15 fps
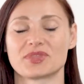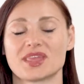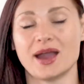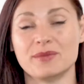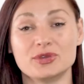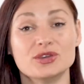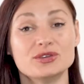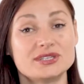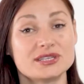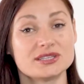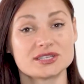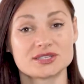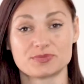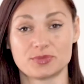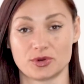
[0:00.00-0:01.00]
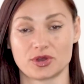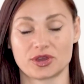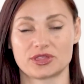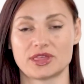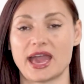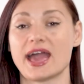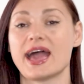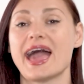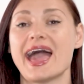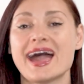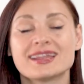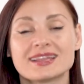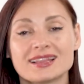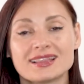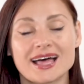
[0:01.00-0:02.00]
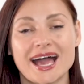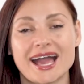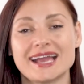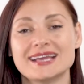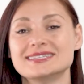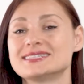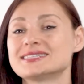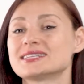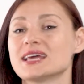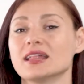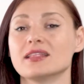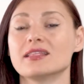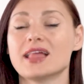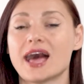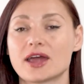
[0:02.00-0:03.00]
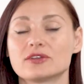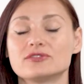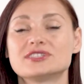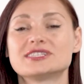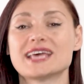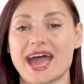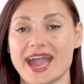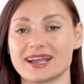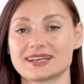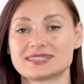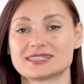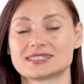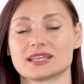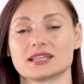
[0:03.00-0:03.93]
I'm using this book that analyzed a lot of texts,